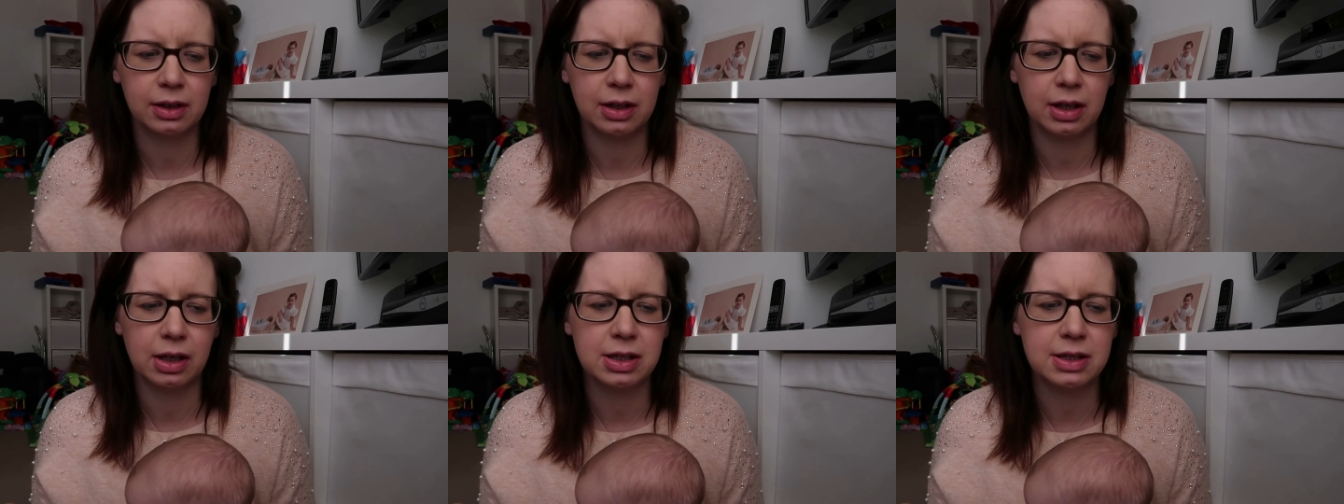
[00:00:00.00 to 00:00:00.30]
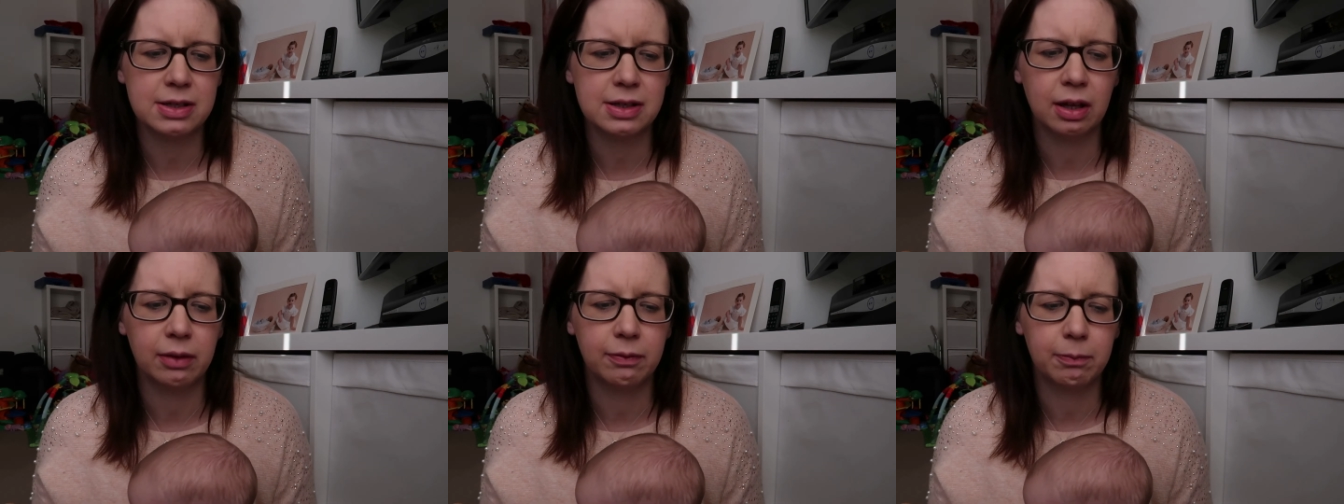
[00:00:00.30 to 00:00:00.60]
and
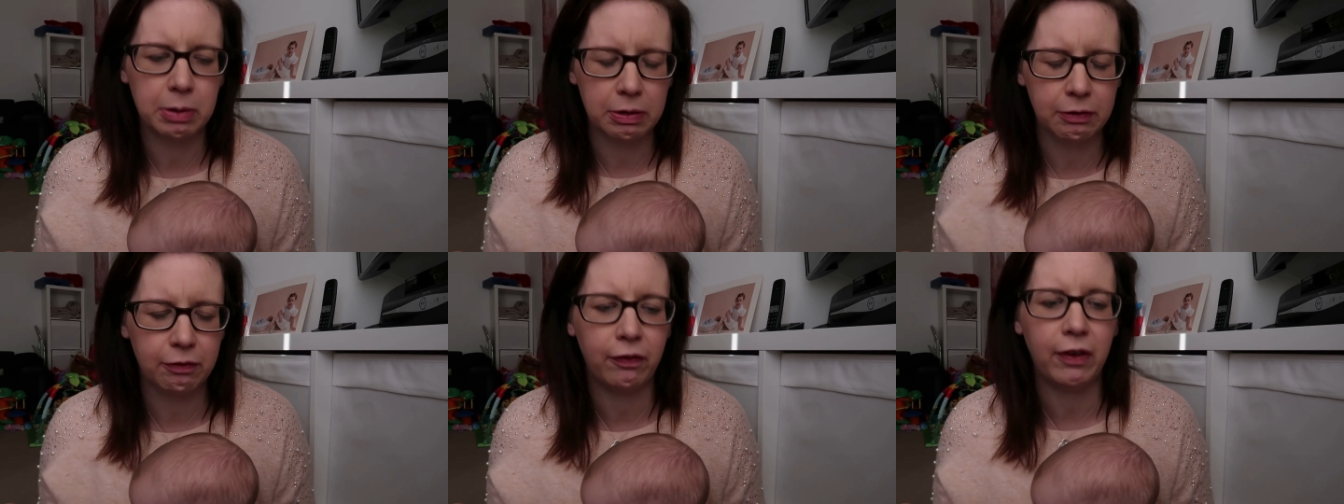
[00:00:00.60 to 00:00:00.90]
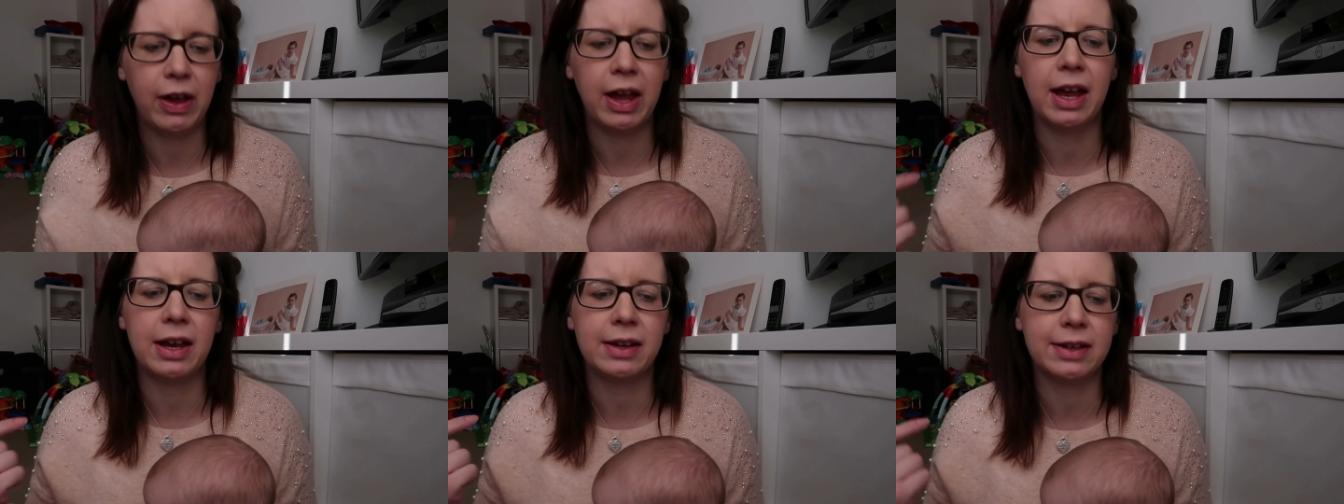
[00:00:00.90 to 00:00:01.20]
he's been
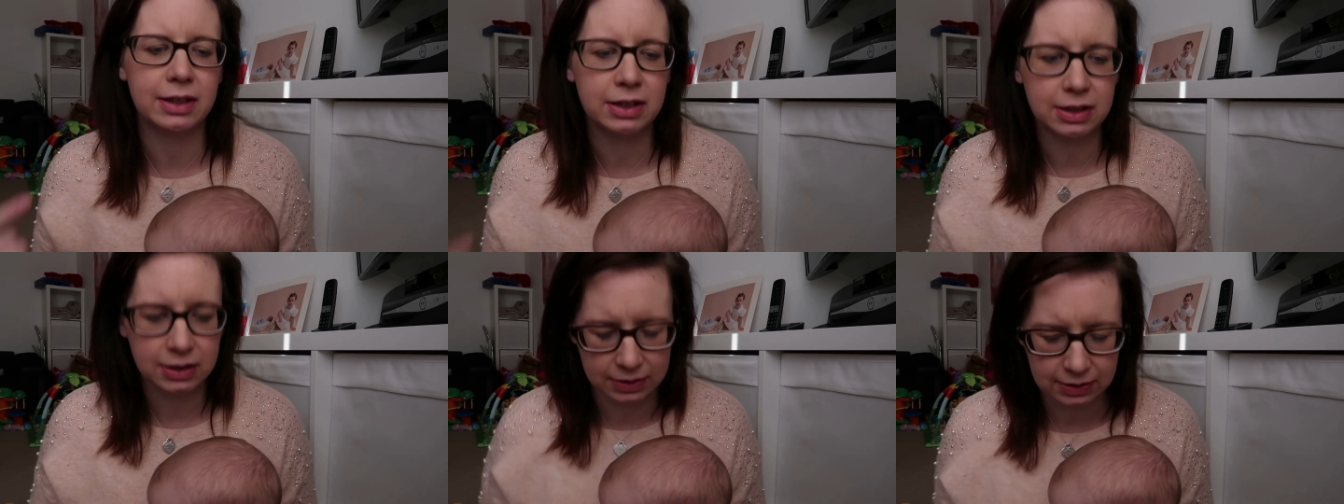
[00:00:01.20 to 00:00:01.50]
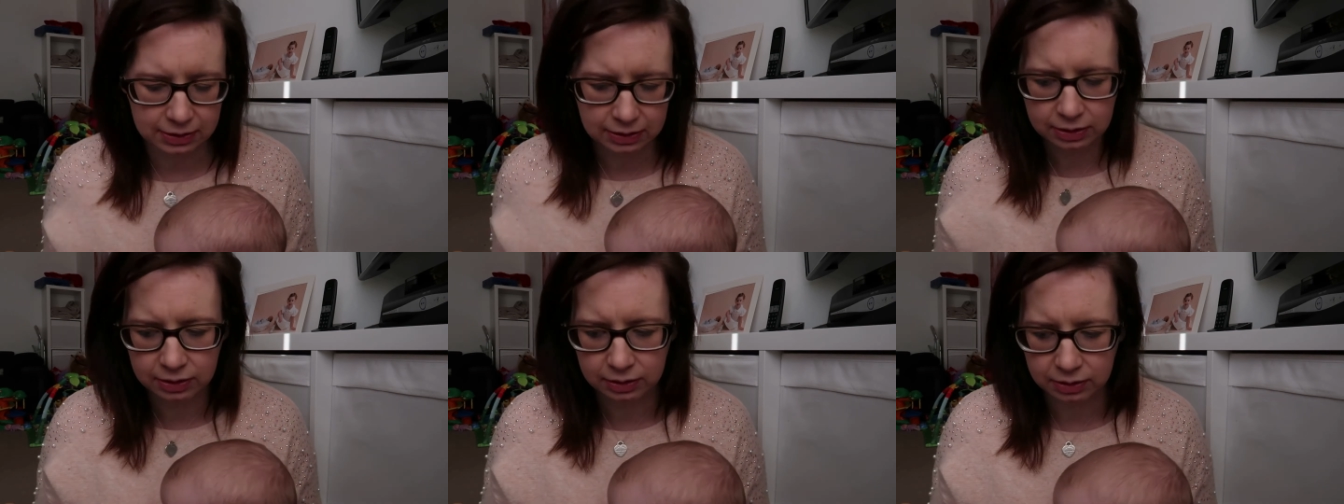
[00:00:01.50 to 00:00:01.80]
fed and
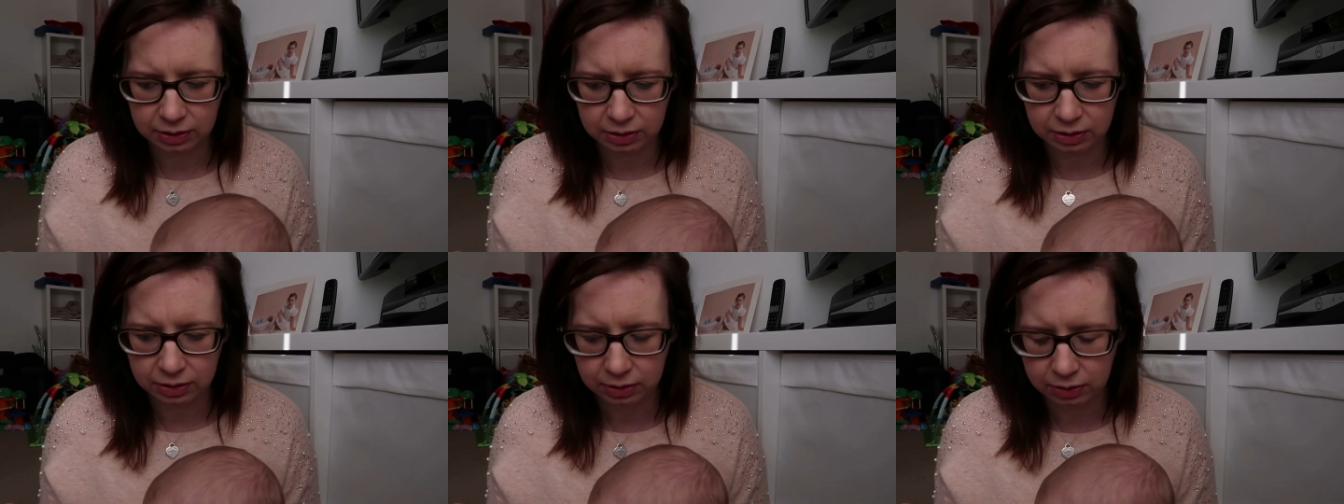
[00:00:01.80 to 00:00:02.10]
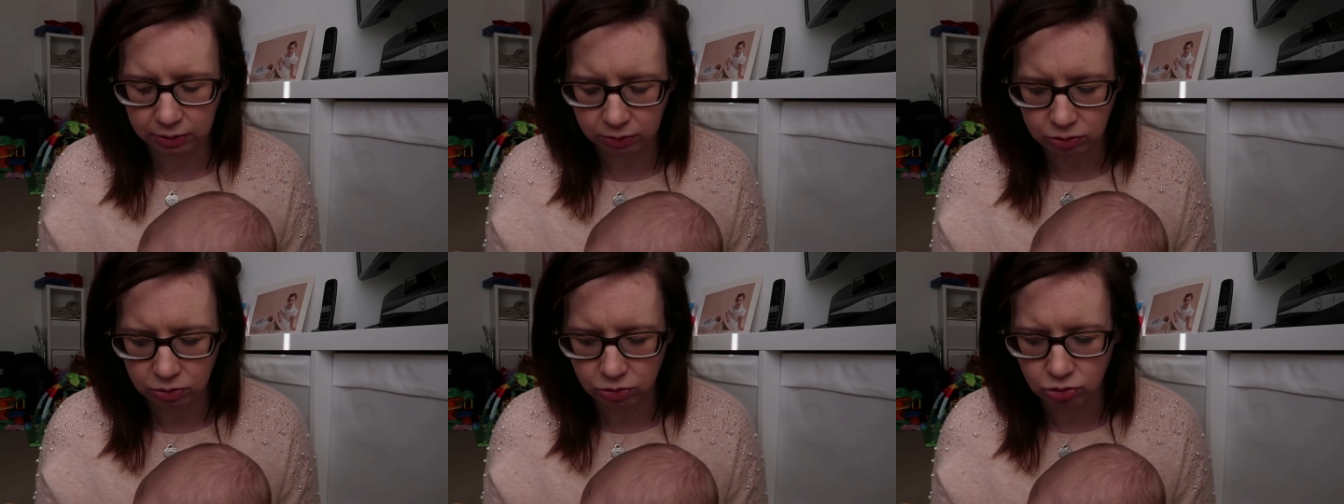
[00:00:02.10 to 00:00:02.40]
he's
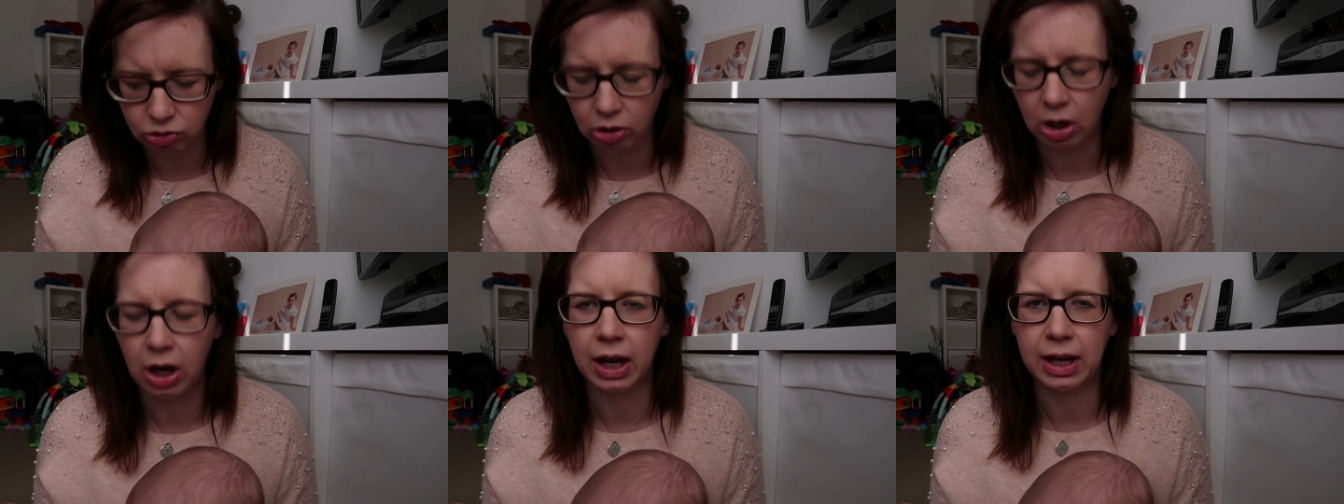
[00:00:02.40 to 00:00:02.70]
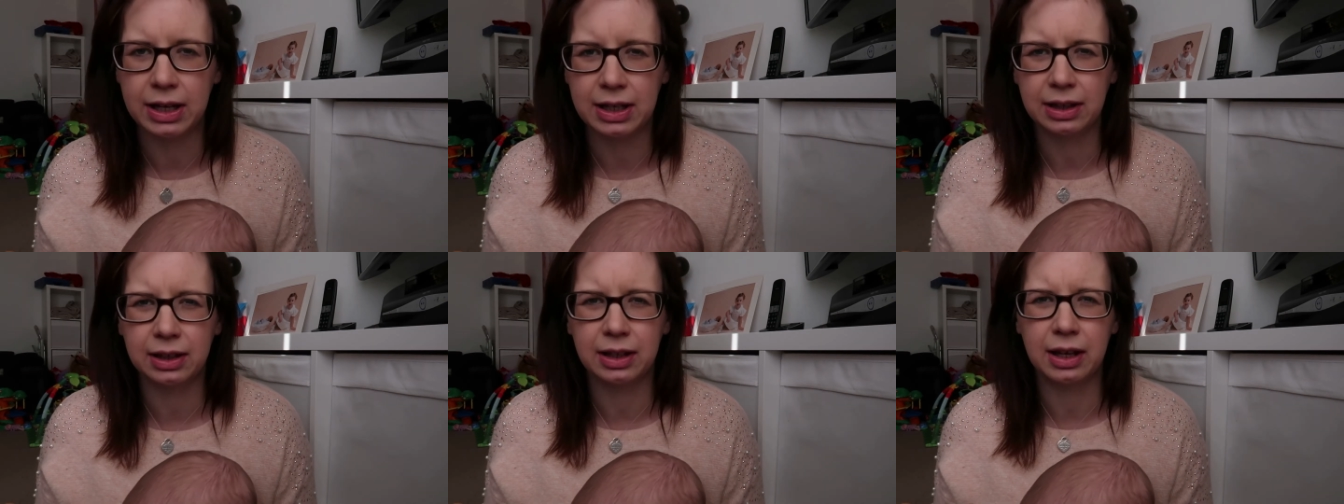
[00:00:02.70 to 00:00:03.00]

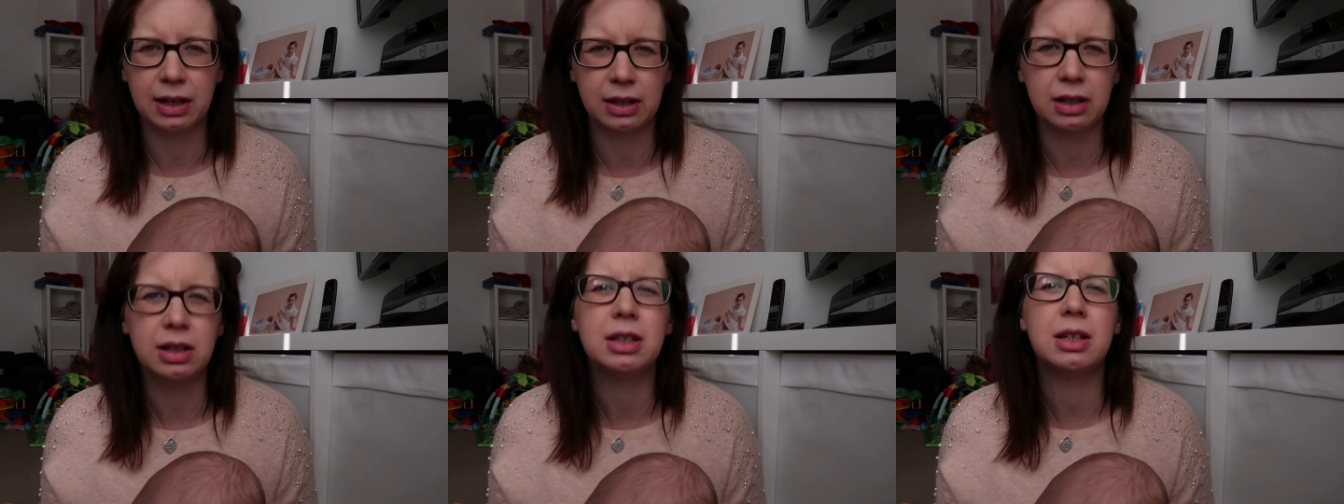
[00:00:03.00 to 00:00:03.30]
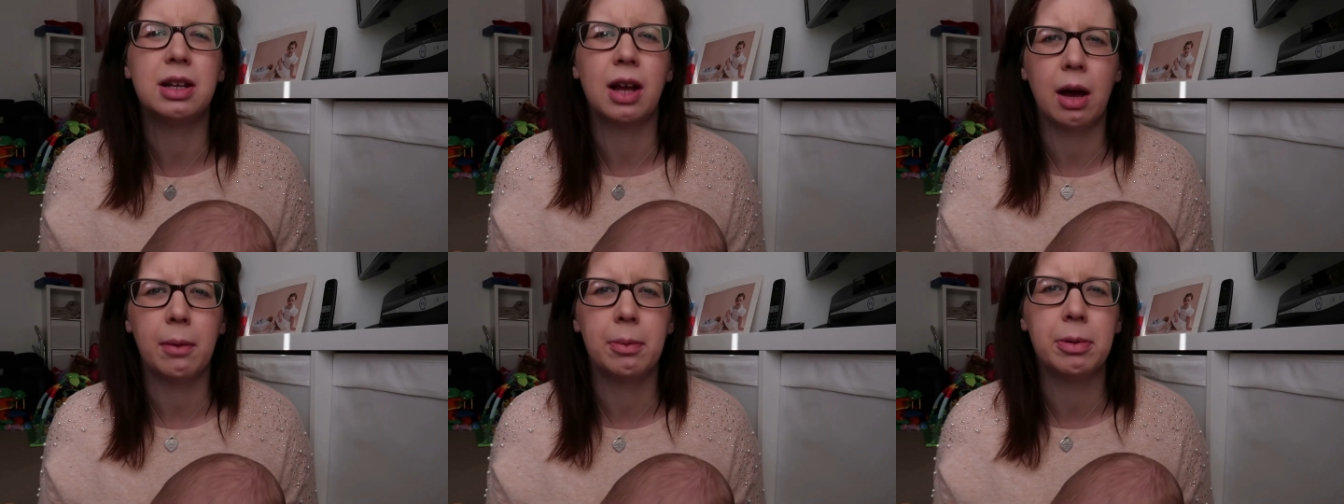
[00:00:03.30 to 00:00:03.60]
dry, like a
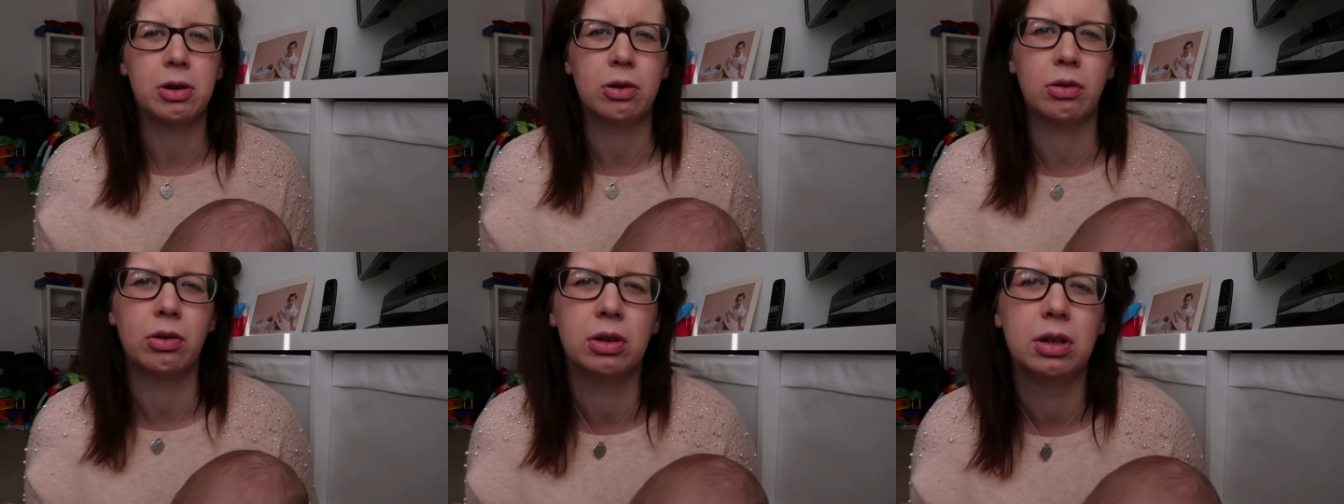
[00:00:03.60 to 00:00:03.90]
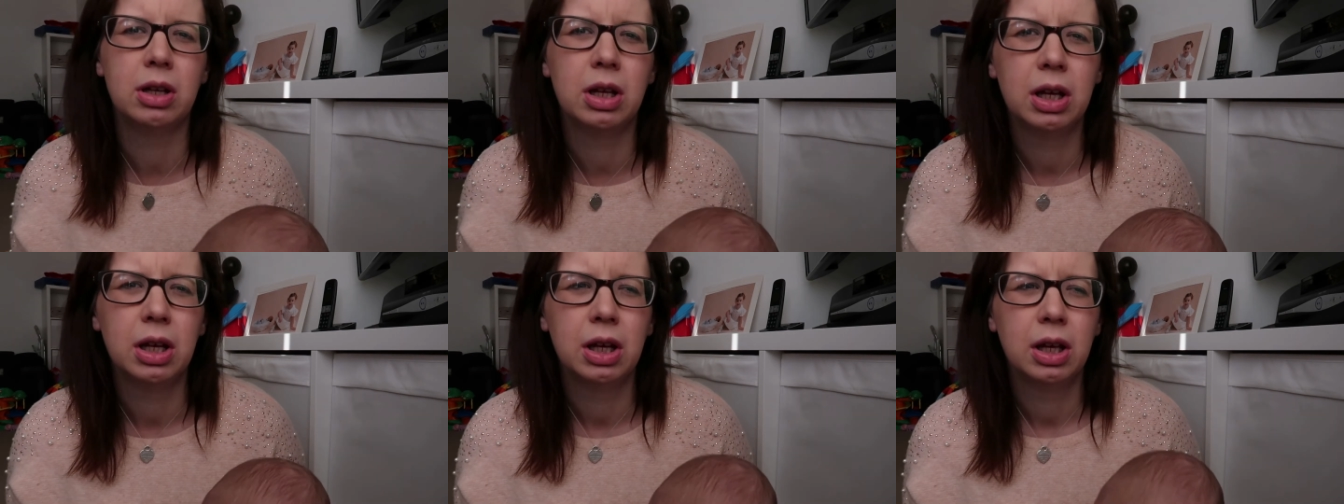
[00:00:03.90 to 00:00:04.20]
clean nappy on,